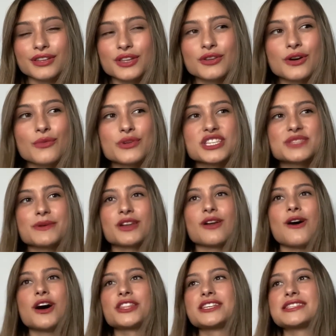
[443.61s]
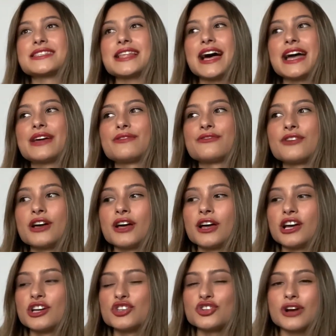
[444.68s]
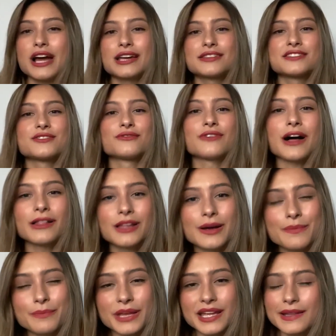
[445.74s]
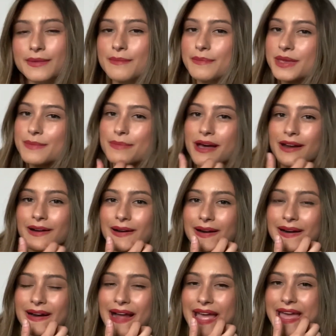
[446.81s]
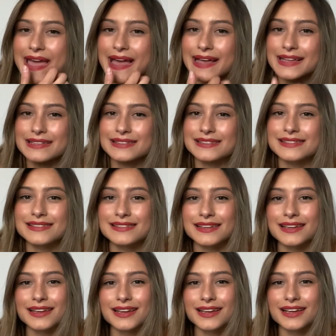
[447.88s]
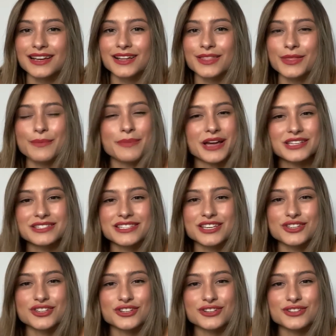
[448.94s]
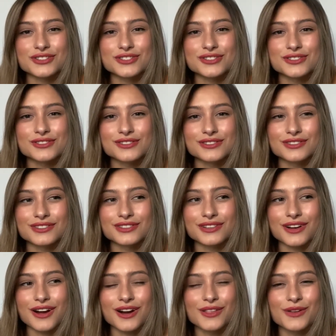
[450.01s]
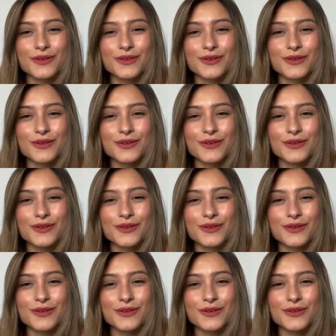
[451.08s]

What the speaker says: We spend all this life trying to develop and be better, and the best teachers are